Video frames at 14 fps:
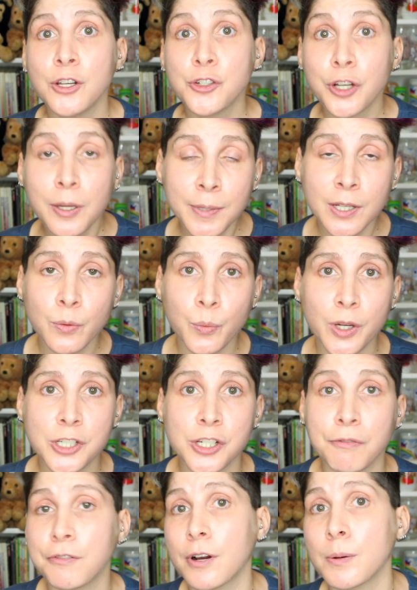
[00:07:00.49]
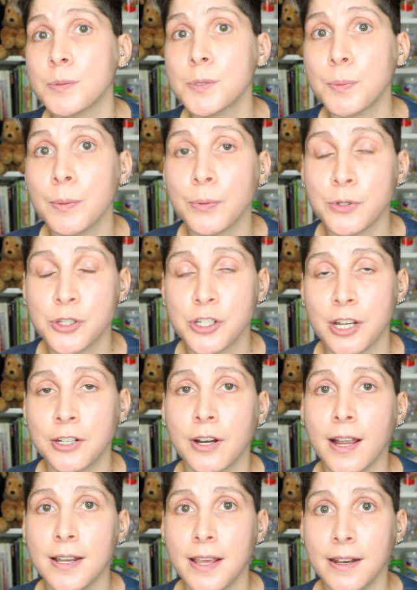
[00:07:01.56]
treatment which affirms people's
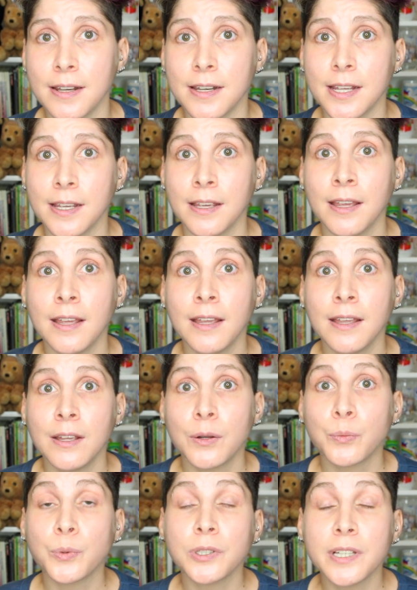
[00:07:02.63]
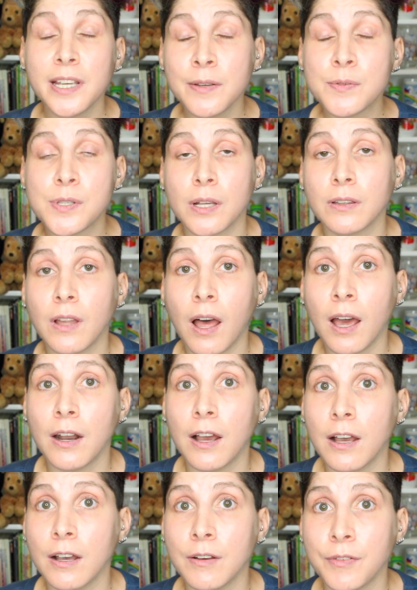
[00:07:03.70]
gender identity relieves a lot
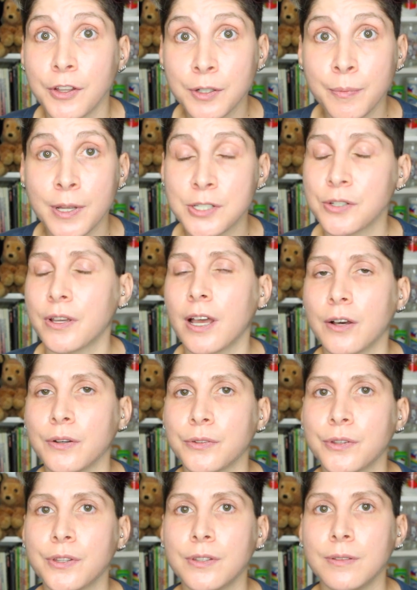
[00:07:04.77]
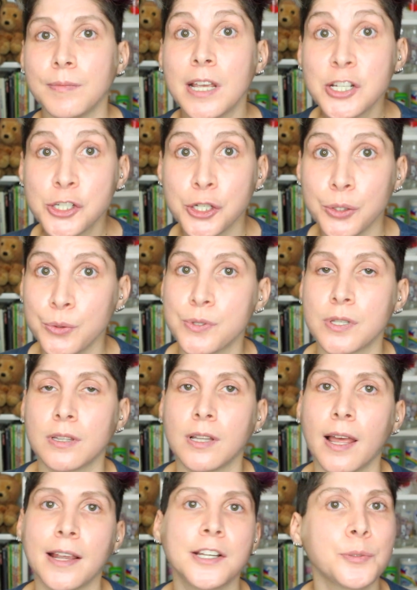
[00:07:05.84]
of other mental health issues
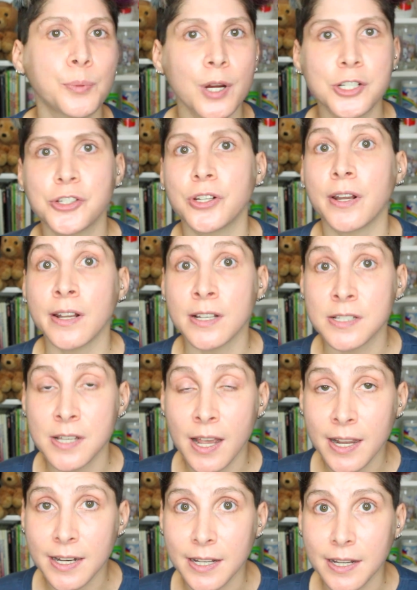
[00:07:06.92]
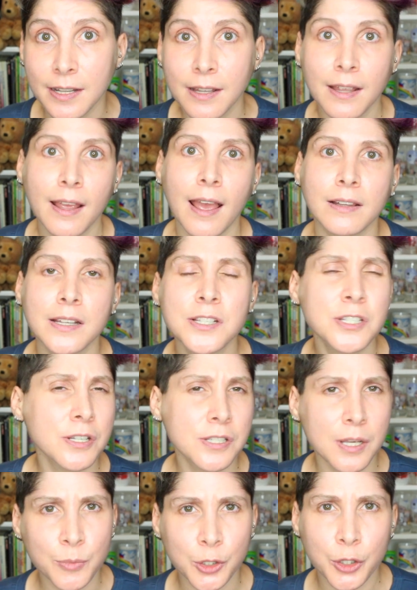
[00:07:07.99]
like depression and anxiety, at least to
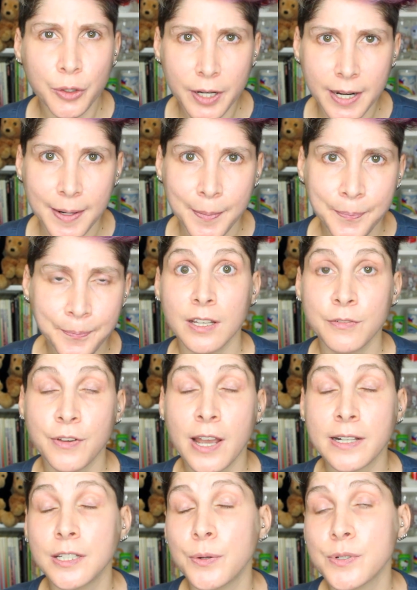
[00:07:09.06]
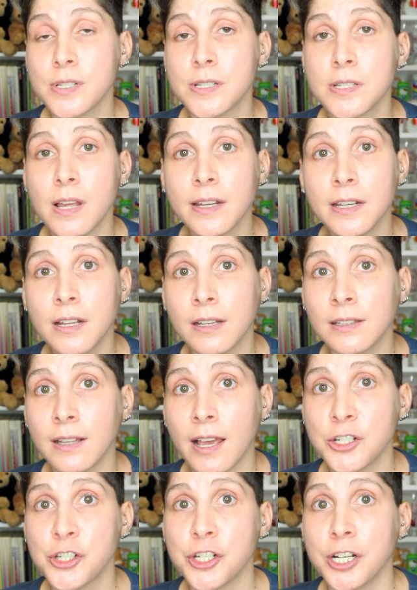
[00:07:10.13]
some degree. In fact, there was a study done
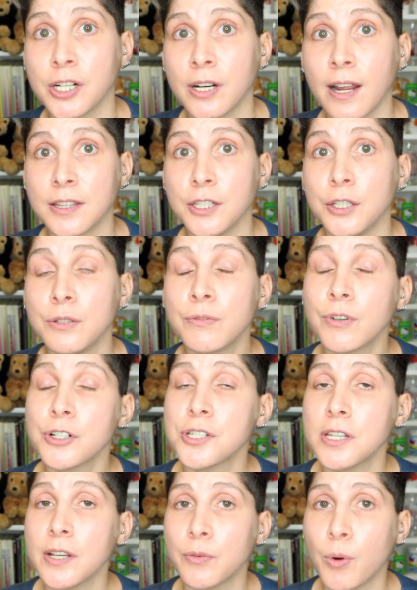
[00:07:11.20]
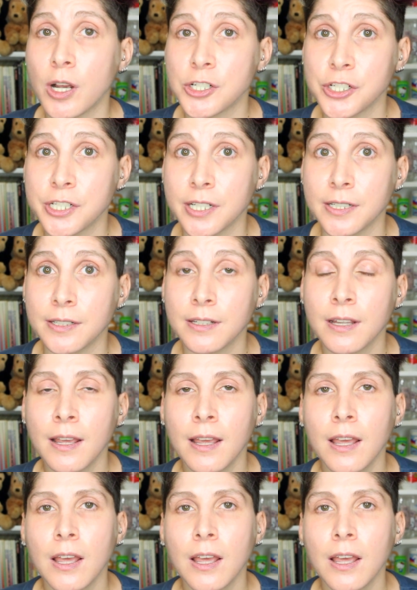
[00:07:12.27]
last year at the University of Washington